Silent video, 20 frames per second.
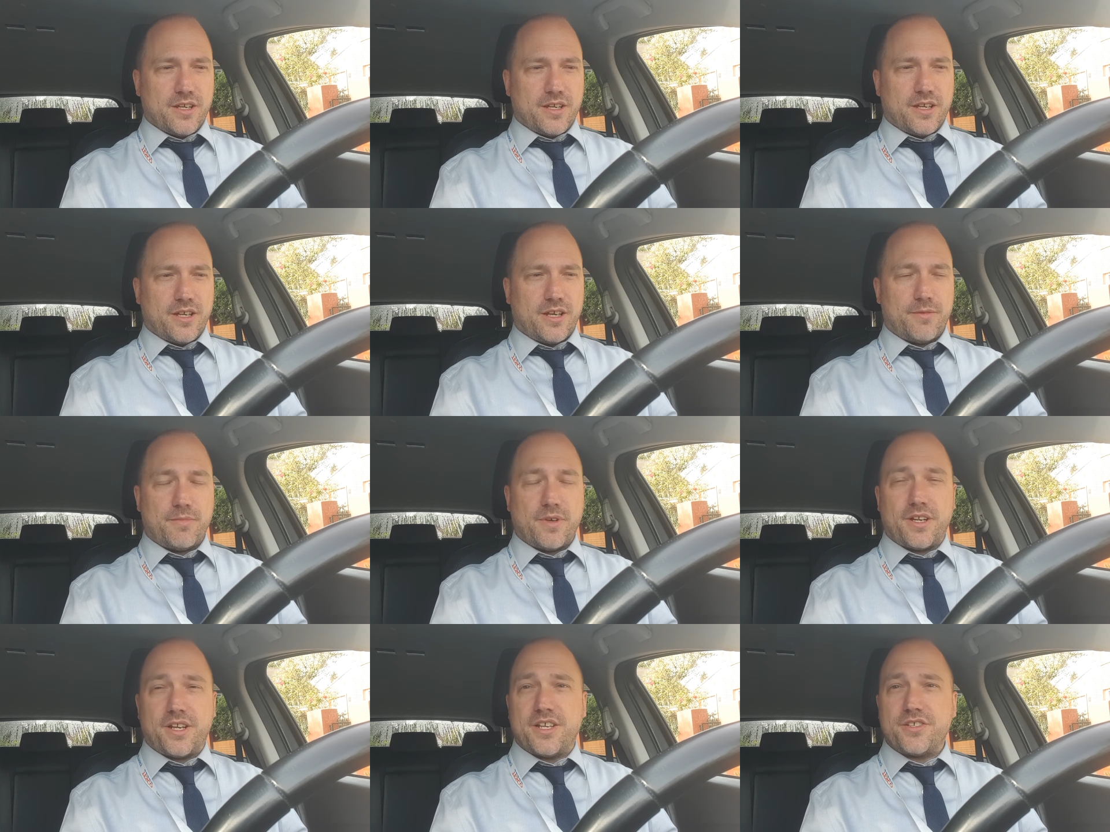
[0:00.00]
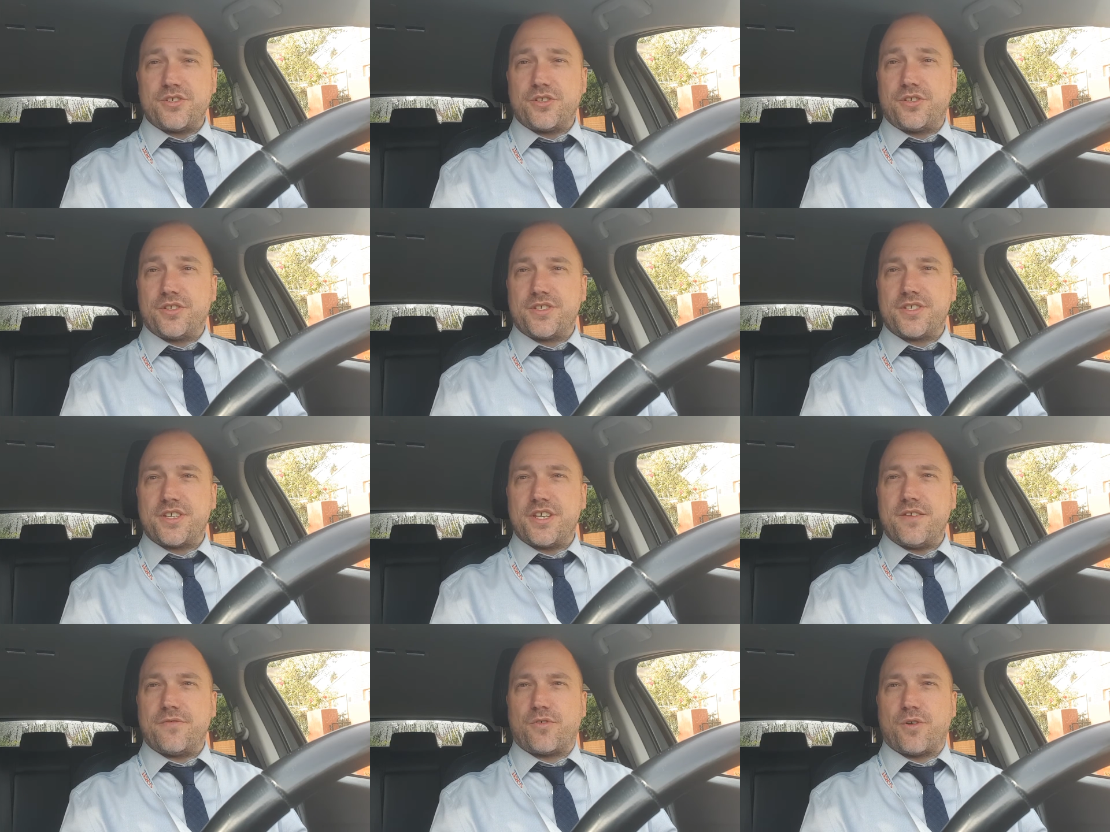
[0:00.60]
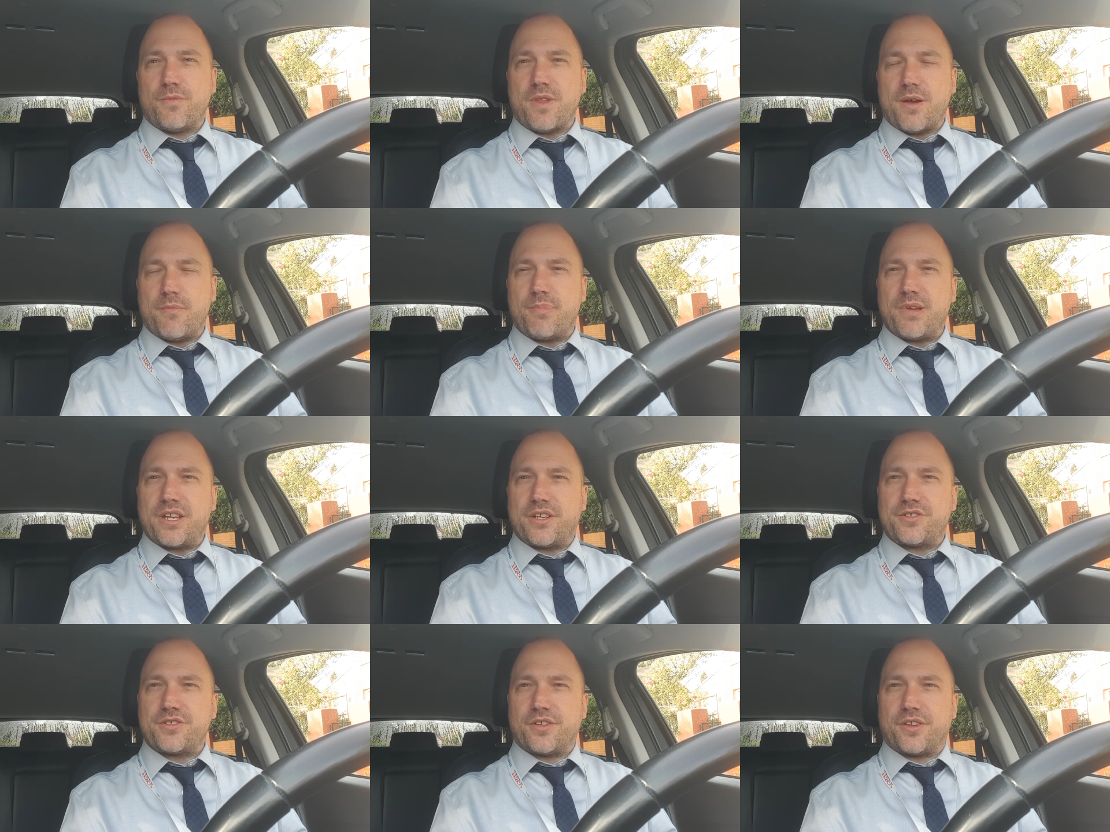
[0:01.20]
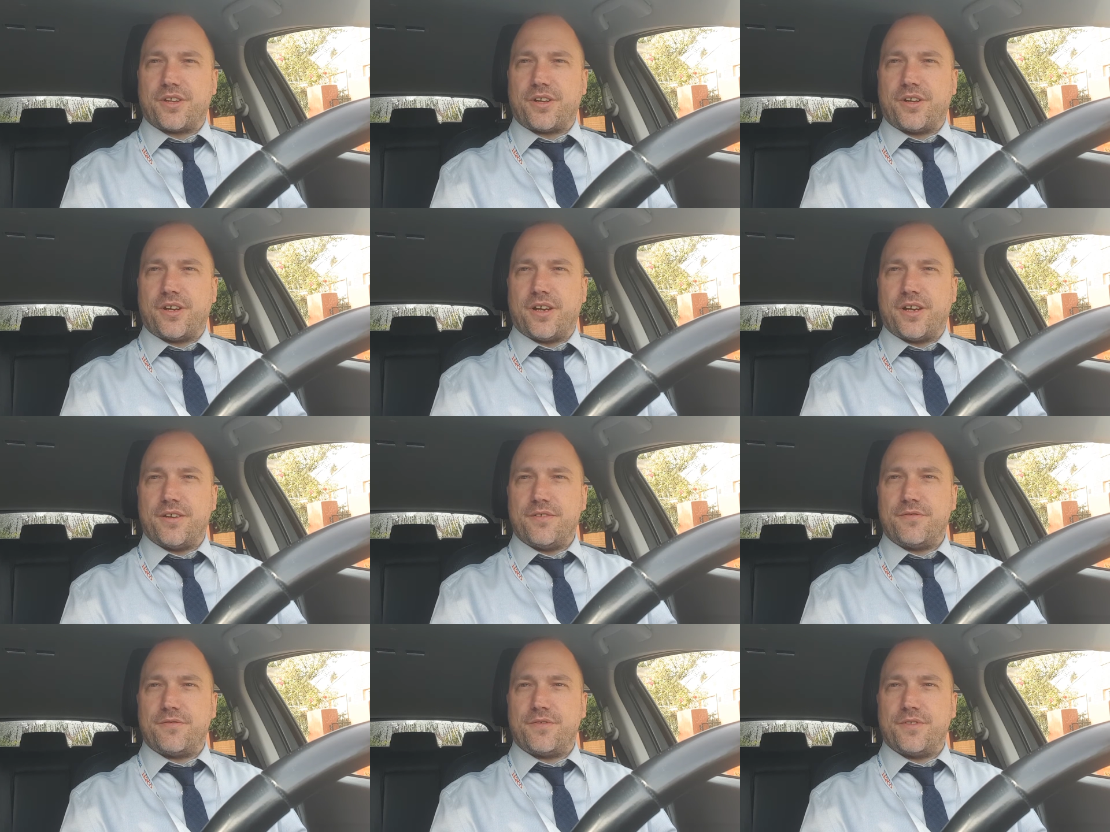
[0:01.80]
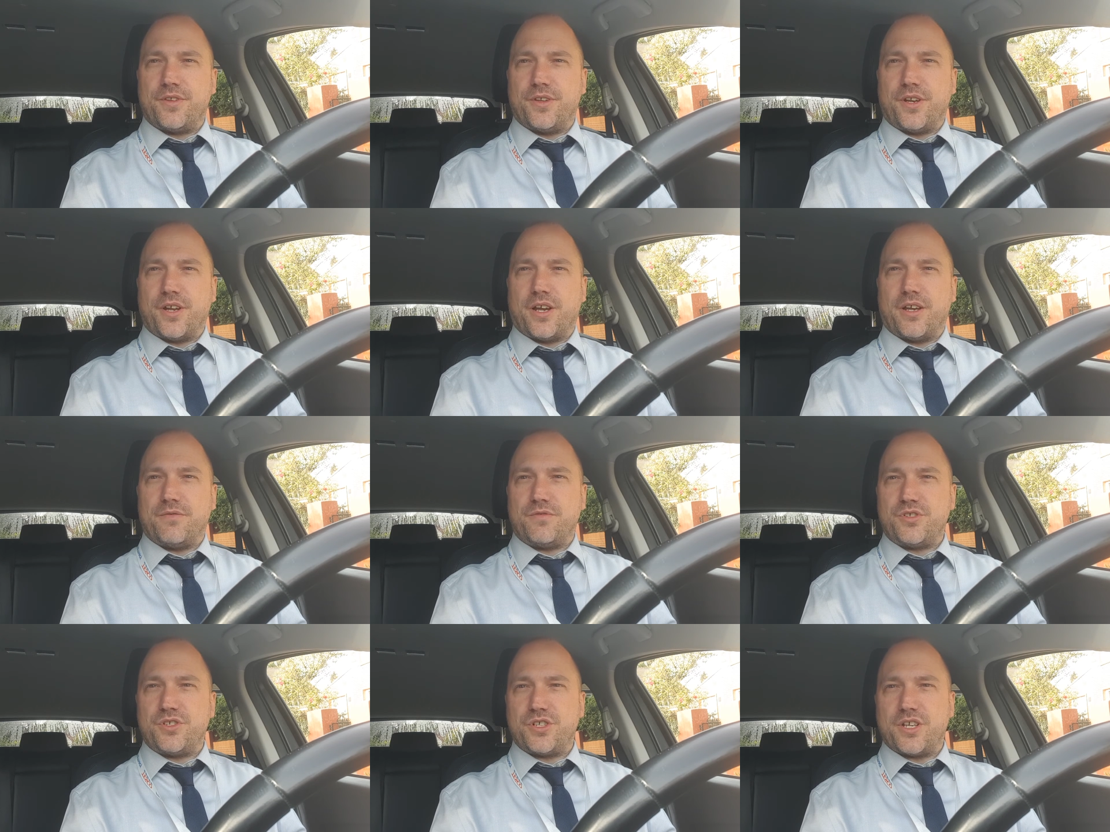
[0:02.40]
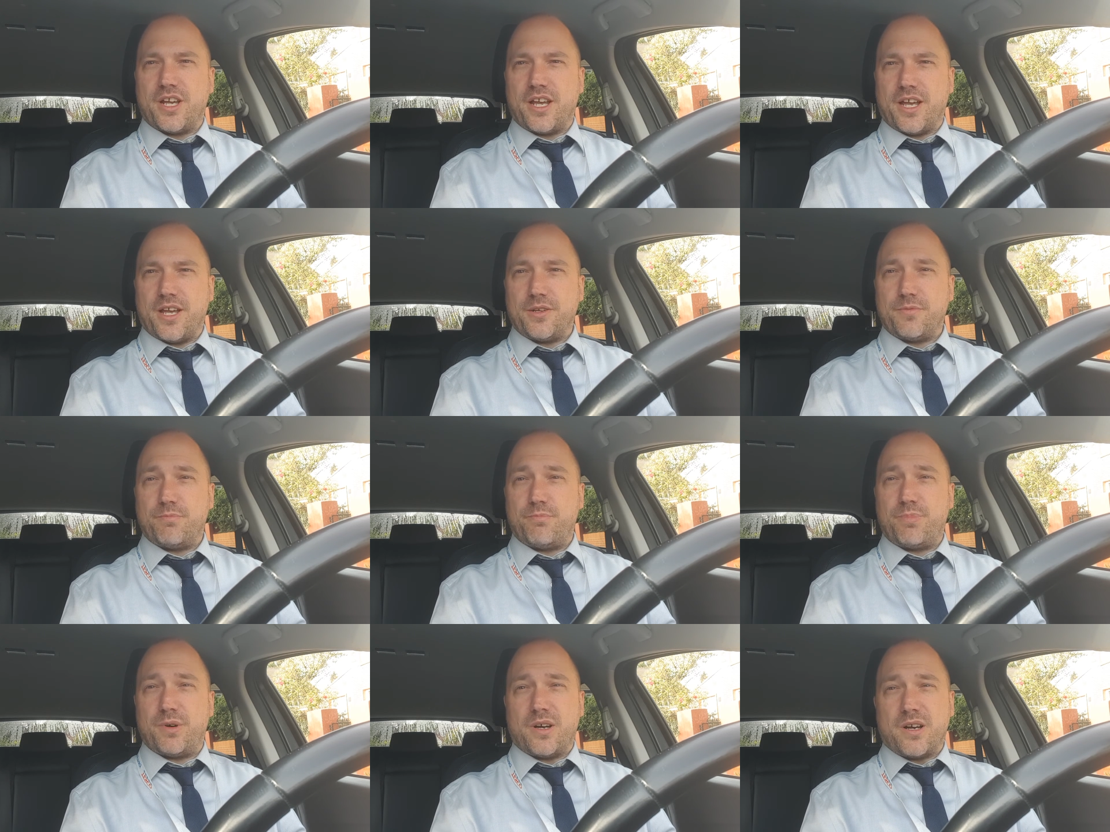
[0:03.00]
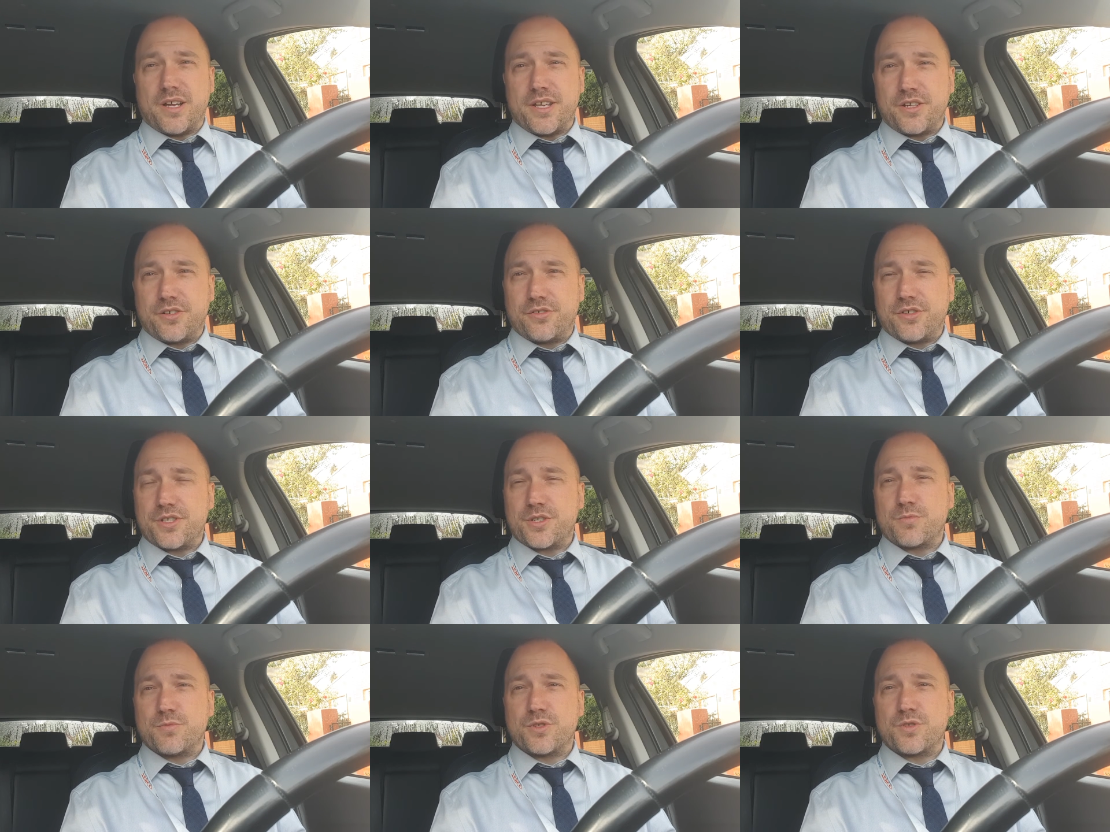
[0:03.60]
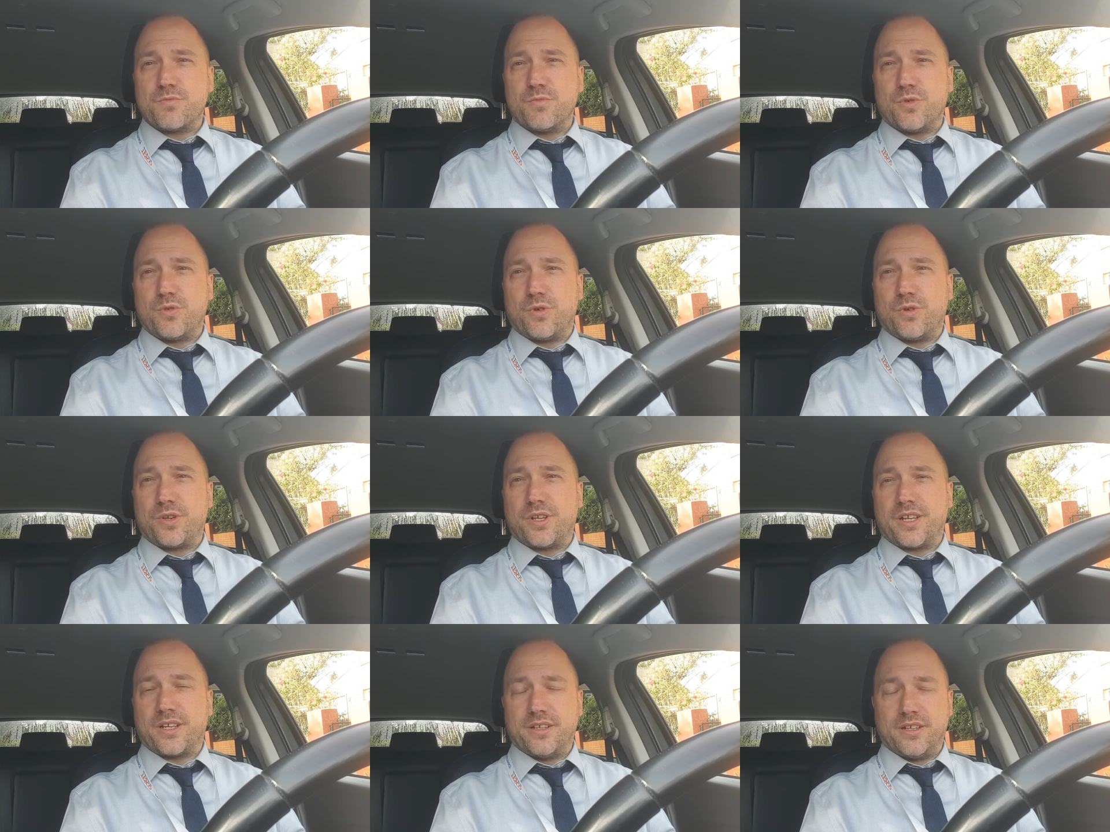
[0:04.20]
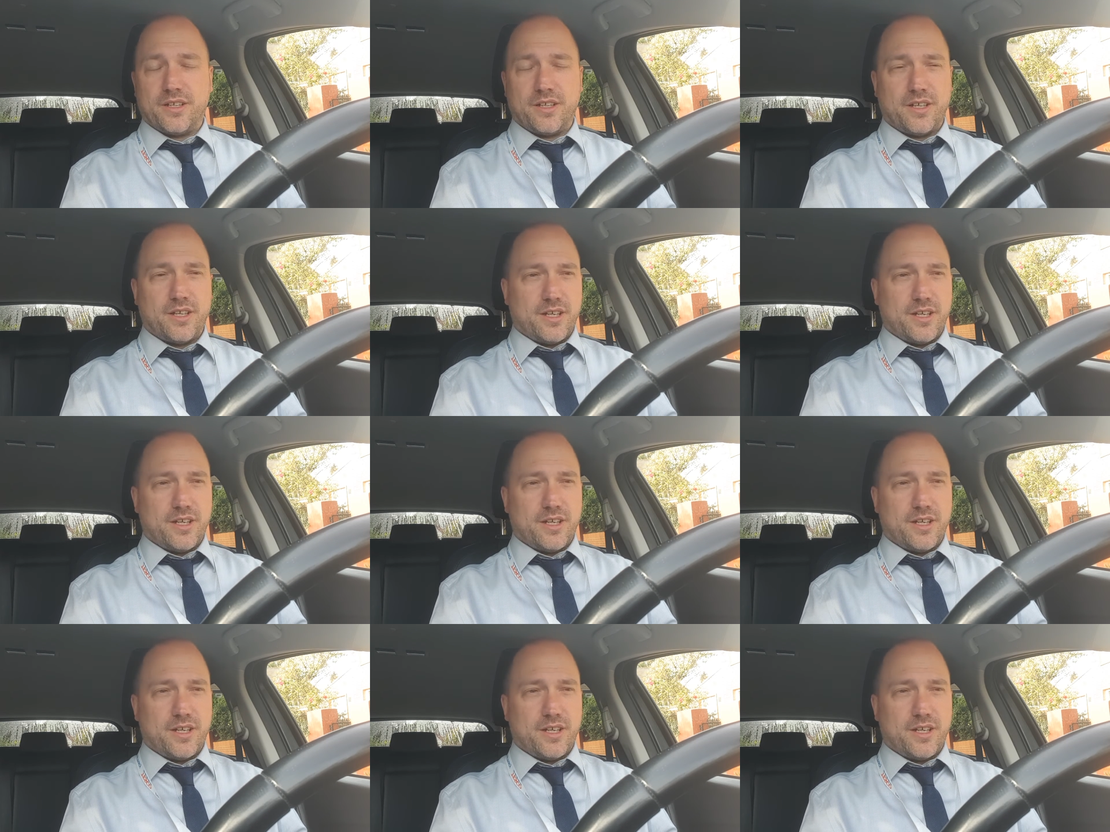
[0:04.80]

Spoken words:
And as you could see from that picture that I've shared, by Christmas morning,